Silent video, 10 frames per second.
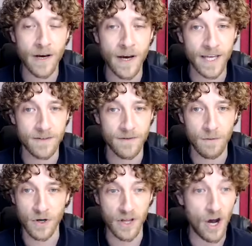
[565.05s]
I had
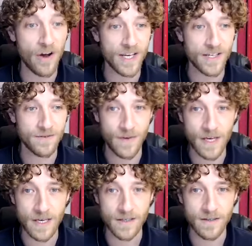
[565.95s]
one of the highest
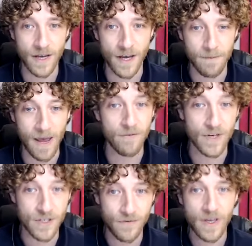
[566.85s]
fees,
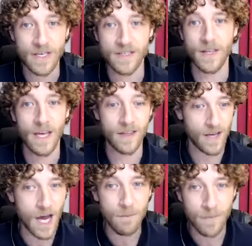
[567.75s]
average fees in
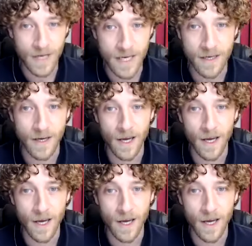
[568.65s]
the company.